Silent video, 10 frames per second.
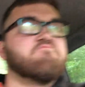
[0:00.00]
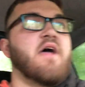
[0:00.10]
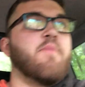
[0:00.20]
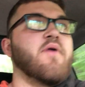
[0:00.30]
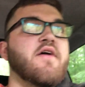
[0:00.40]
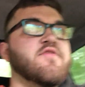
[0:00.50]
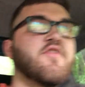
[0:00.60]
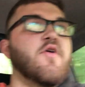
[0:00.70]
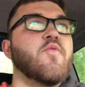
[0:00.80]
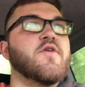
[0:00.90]
I probably
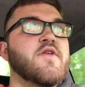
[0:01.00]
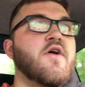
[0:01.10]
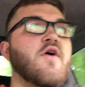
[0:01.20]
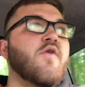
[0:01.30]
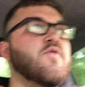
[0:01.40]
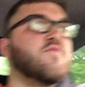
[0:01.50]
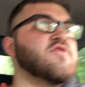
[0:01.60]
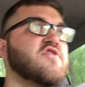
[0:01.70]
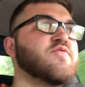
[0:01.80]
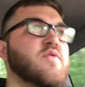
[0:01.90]
still wouldn't go,
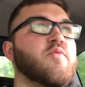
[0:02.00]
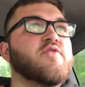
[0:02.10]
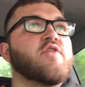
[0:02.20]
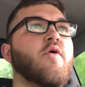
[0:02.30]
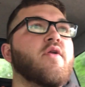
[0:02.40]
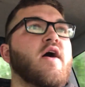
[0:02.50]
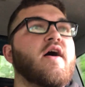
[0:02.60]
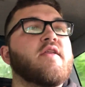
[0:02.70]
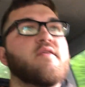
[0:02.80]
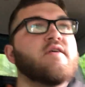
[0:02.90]
just with what's going
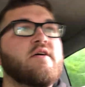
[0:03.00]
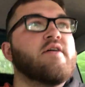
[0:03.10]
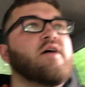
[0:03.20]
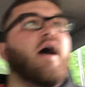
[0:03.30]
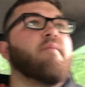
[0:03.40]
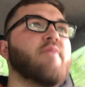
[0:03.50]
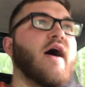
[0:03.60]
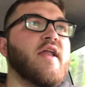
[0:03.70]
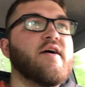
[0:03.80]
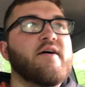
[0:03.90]
on. I'm
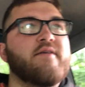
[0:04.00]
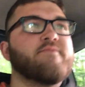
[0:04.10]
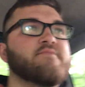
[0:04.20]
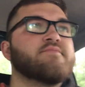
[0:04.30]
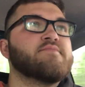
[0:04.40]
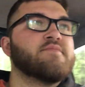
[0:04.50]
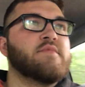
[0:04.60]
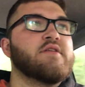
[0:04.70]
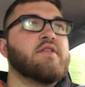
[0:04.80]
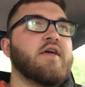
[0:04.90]
not a
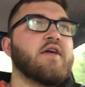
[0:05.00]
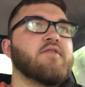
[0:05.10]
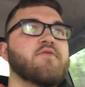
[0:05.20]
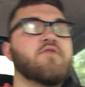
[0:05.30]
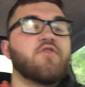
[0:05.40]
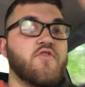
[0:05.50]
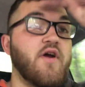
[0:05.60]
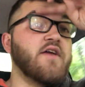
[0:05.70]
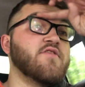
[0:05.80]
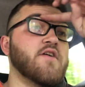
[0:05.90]

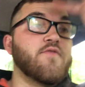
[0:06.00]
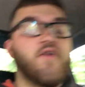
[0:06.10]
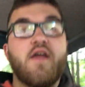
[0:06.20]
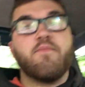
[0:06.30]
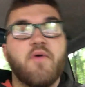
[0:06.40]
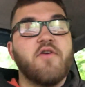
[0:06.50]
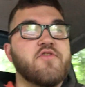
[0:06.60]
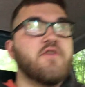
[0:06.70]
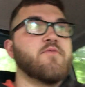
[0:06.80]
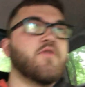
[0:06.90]
crazy afraid
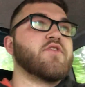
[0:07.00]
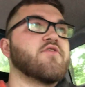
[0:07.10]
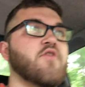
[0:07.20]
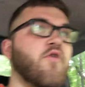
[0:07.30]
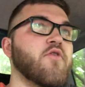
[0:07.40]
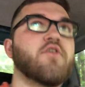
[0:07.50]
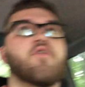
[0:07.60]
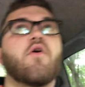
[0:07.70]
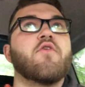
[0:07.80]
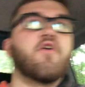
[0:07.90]
person with this whole
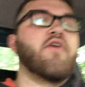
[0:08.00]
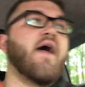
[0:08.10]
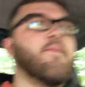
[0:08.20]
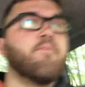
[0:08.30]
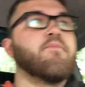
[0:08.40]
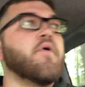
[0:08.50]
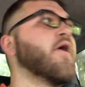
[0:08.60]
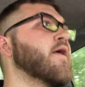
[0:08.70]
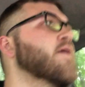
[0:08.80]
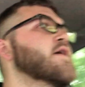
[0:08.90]
corona crap,
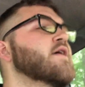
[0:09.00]
but